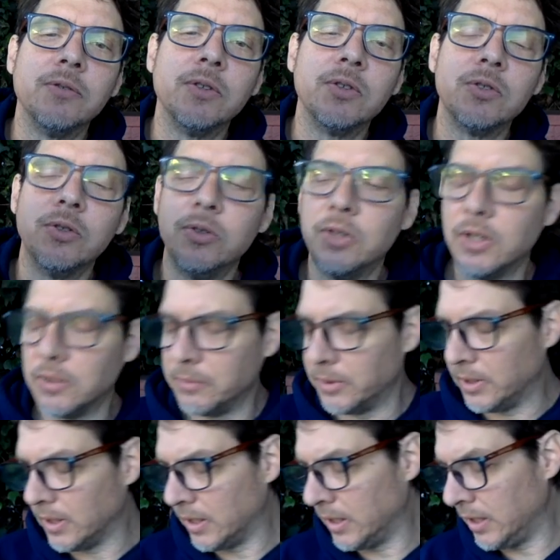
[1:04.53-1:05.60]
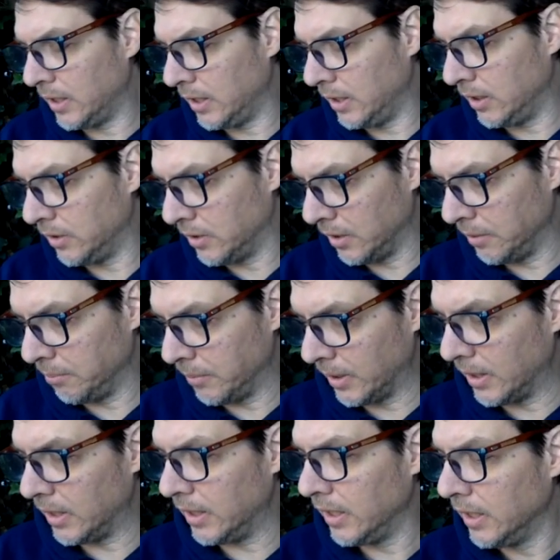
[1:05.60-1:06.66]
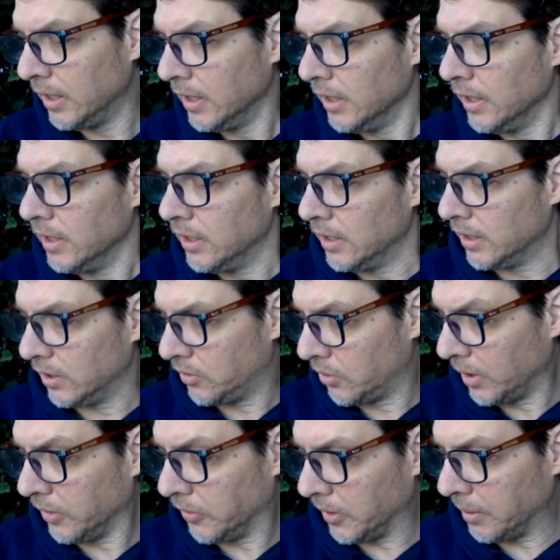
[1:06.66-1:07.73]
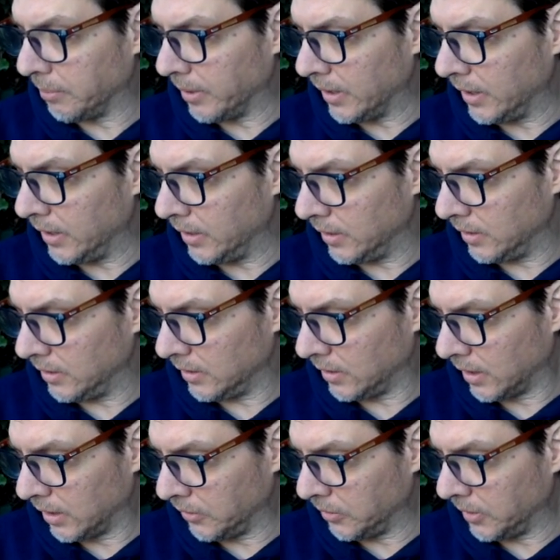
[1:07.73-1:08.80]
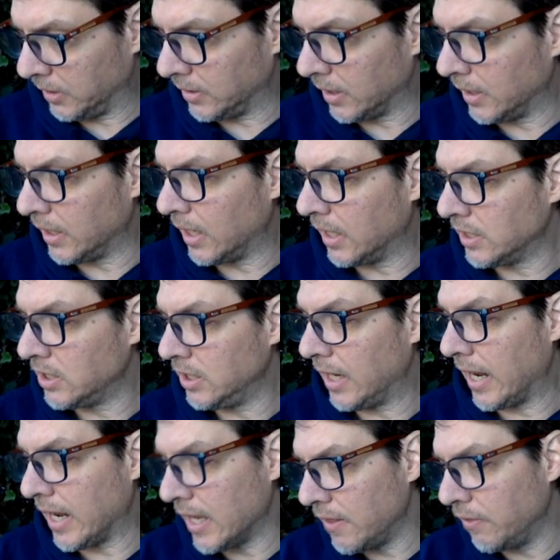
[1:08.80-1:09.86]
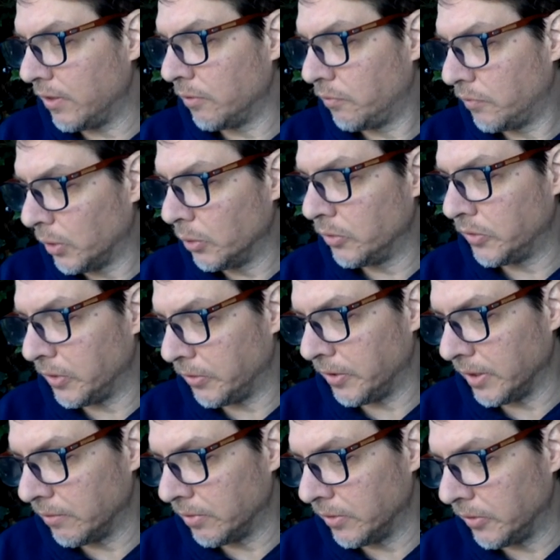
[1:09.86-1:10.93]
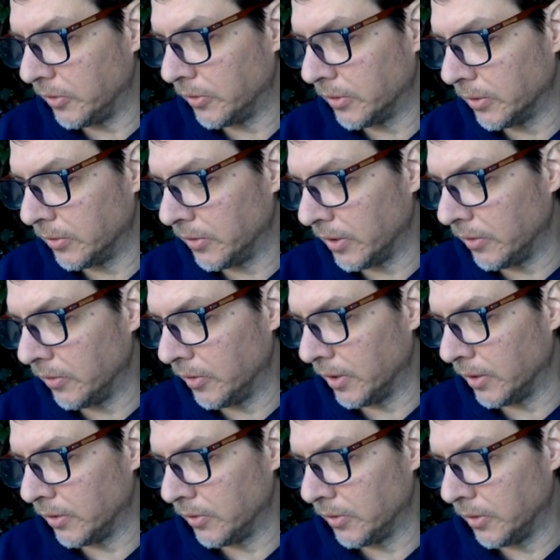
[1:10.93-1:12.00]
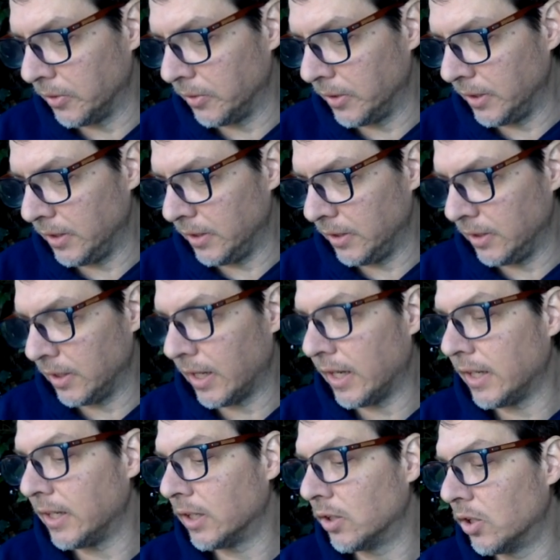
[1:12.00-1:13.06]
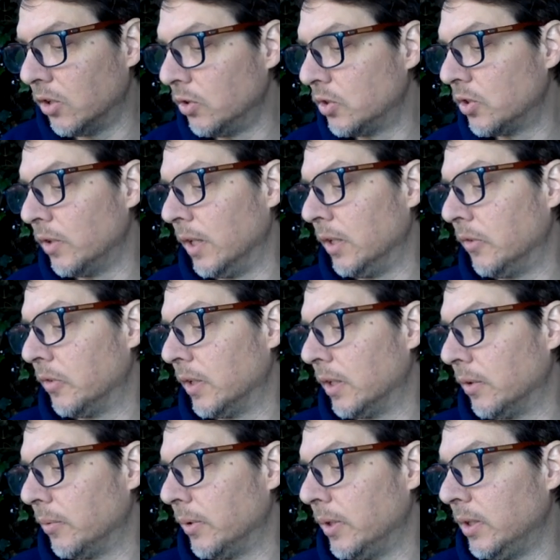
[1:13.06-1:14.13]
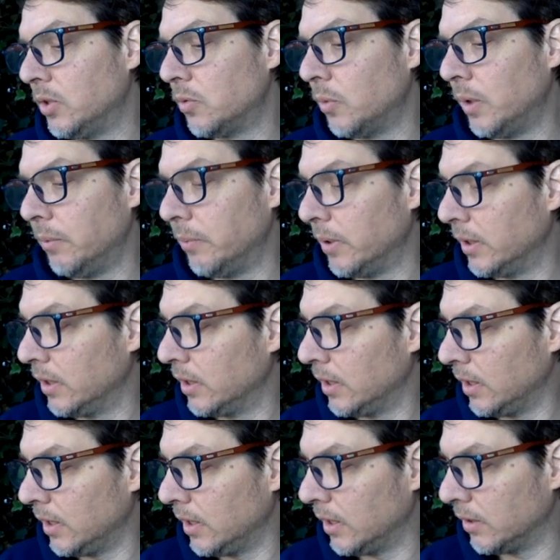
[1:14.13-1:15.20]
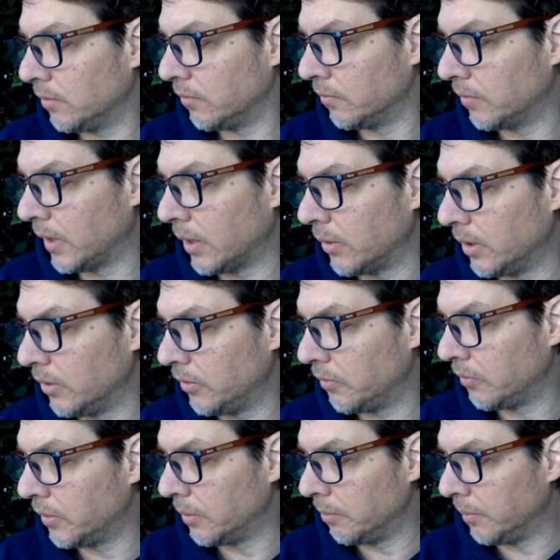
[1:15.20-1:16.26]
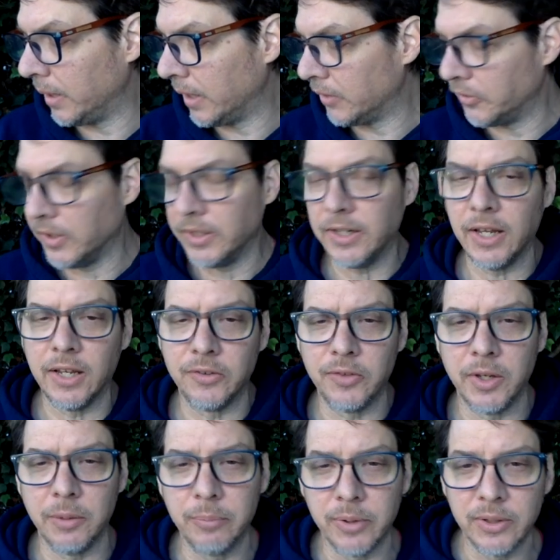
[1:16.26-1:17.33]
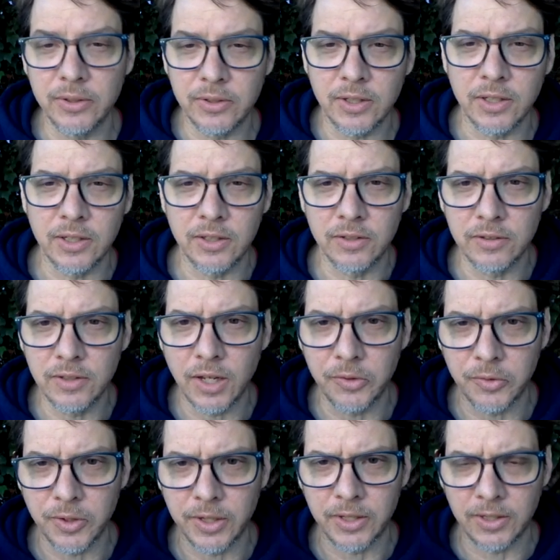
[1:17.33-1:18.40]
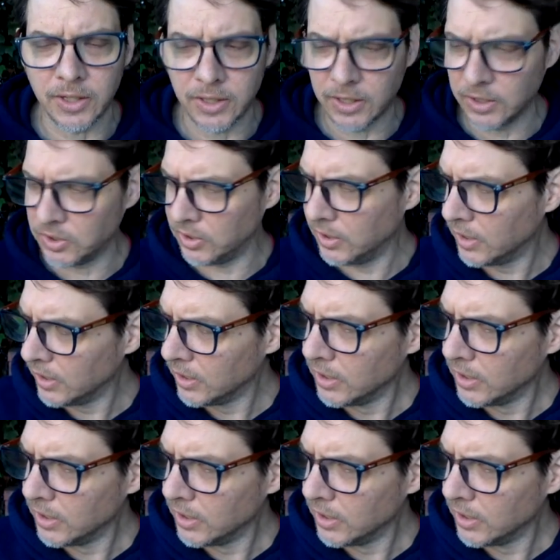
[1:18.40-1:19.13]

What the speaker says: of the True Dharma Eye, done by, translated by Kazuaki Tanahashi and the folks at San Francisco Zen Center. So he had a co-translator with each one, but it varies from essay to essay, but Kazuaki Tanahashi,